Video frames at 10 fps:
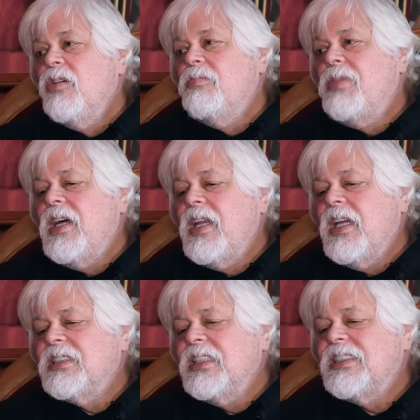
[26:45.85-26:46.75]
But
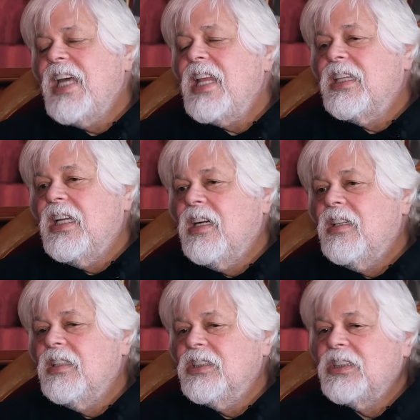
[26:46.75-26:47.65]
as I sat
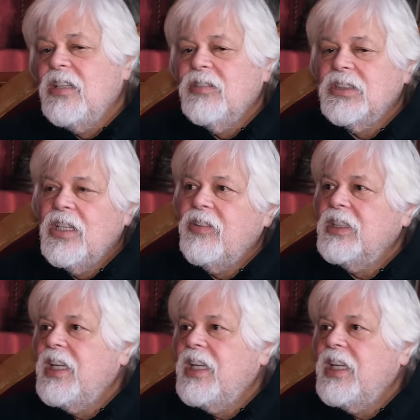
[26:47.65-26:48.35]
there, and the sun was going